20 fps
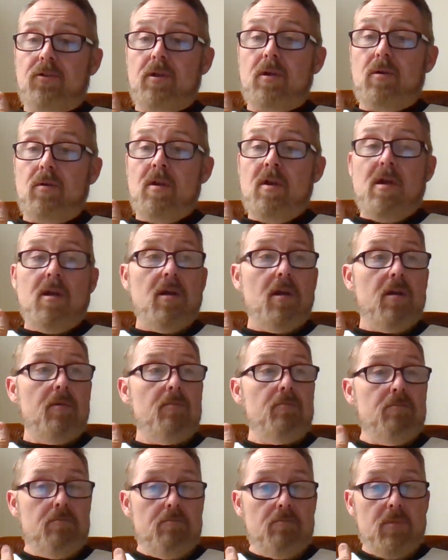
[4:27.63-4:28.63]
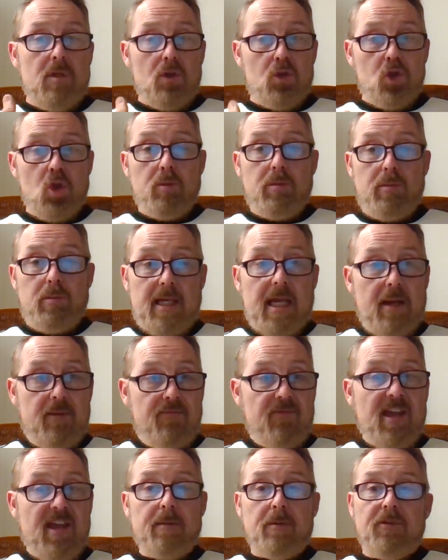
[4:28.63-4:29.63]
You know, it, Neil Shubin became
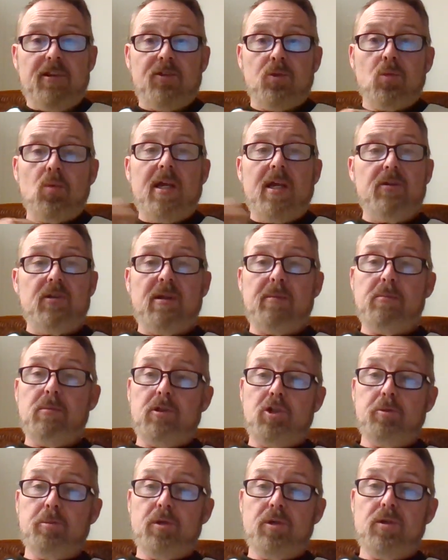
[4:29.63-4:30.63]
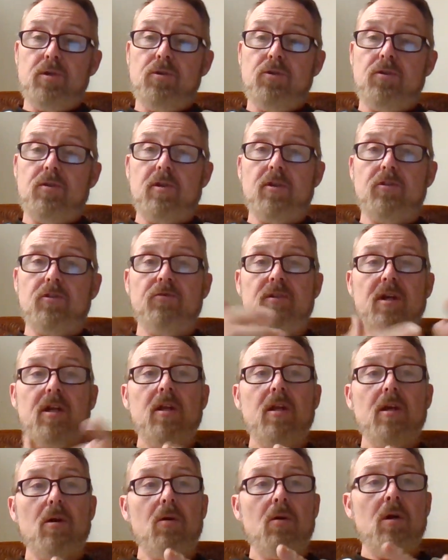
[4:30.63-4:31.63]
famous. That's why he was able to produce this
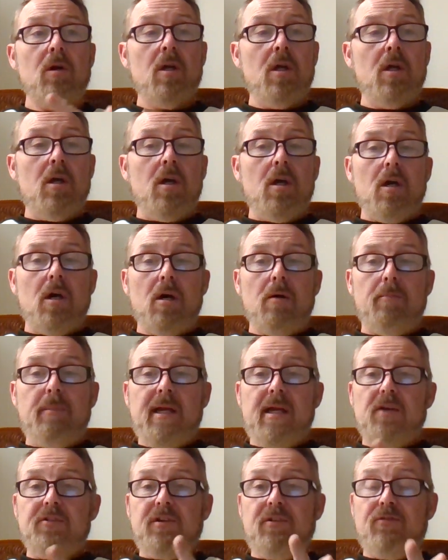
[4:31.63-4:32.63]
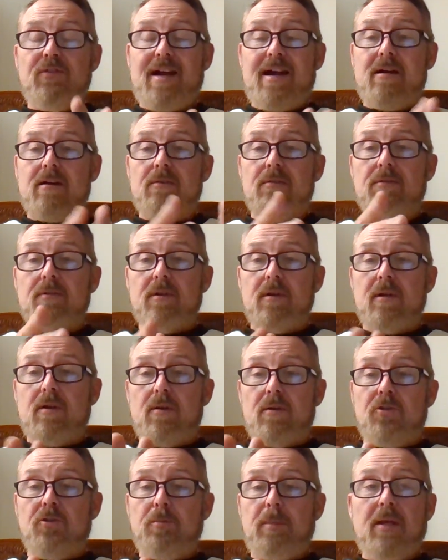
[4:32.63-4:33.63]
video uh, because he found, you
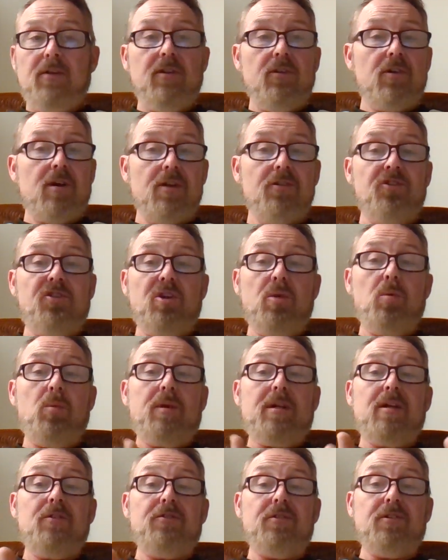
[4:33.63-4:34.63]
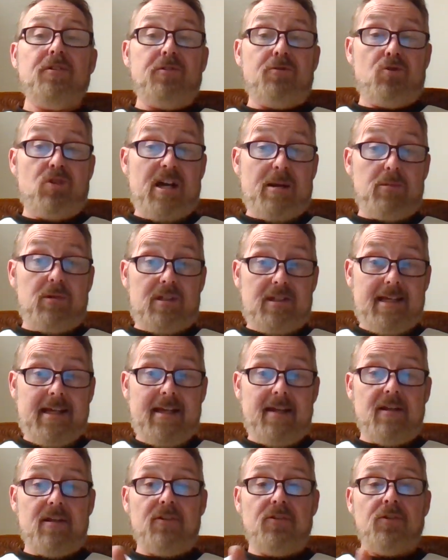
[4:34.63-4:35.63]
know, a species on someone else's tribal
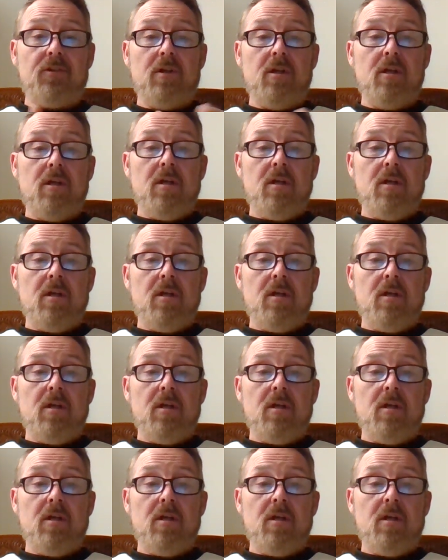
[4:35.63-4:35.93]
lands.